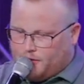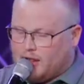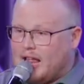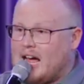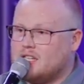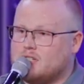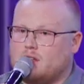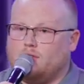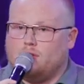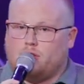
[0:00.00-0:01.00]
for the
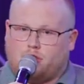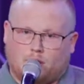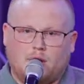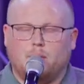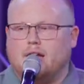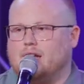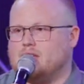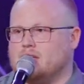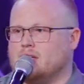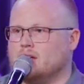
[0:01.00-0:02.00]
last three
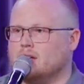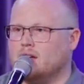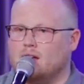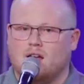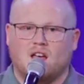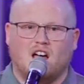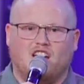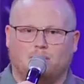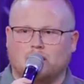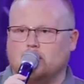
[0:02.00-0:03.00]
weeks,
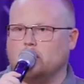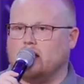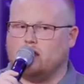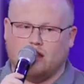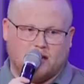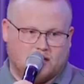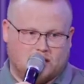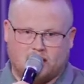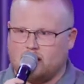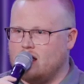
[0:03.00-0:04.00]
I've been doing
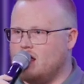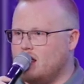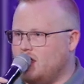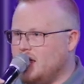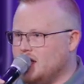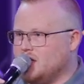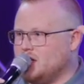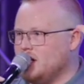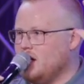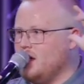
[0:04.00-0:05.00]
this,
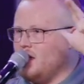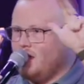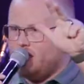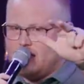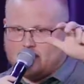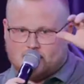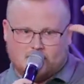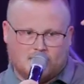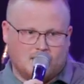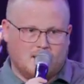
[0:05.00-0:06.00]
this,
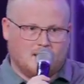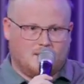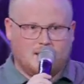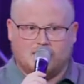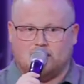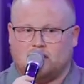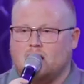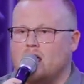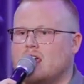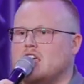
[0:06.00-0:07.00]
this,
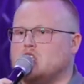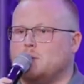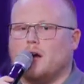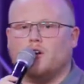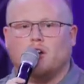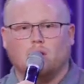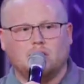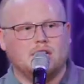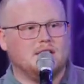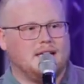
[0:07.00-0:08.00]
this. He spared
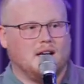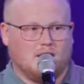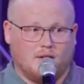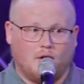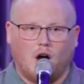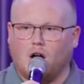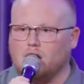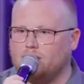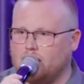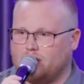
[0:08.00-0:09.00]
no detail of
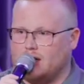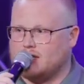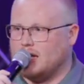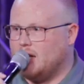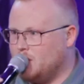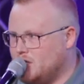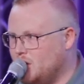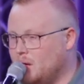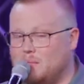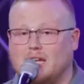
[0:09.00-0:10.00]
all of the things that he
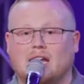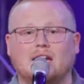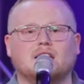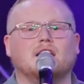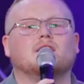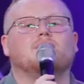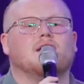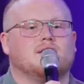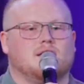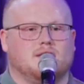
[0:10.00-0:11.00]
was doing, beginning to
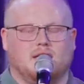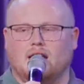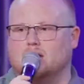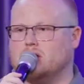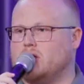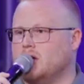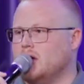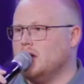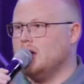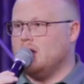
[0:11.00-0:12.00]
confess his sins.
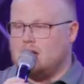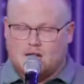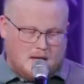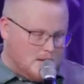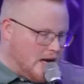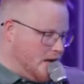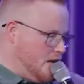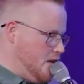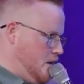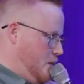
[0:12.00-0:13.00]
He
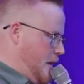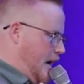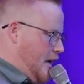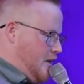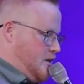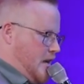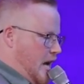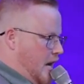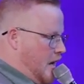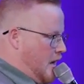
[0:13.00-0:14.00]
began, to, he began to
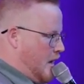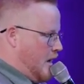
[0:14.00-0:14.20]
say,